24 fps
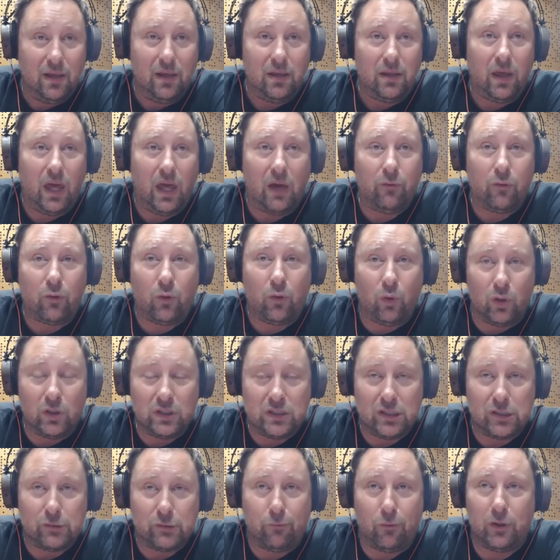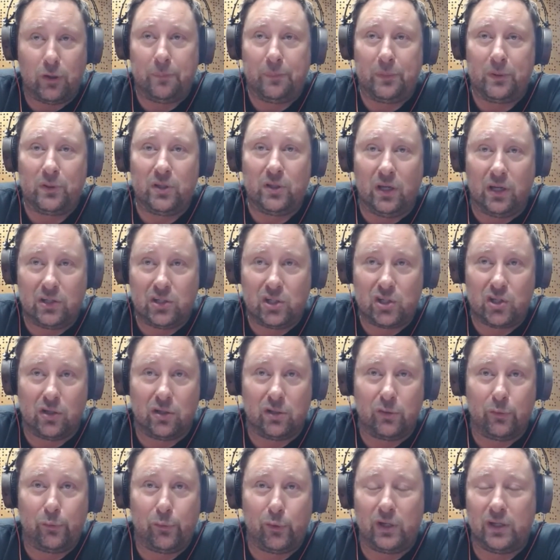You have courses for the
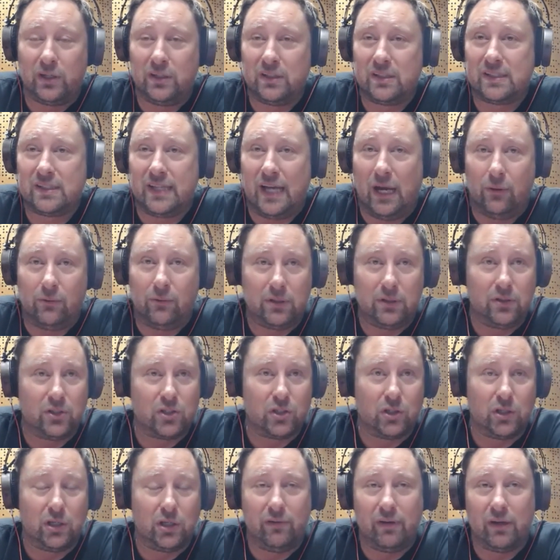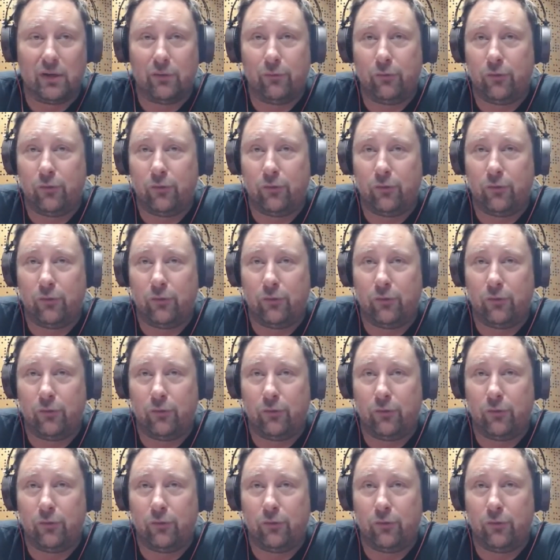production, for the sound engineering,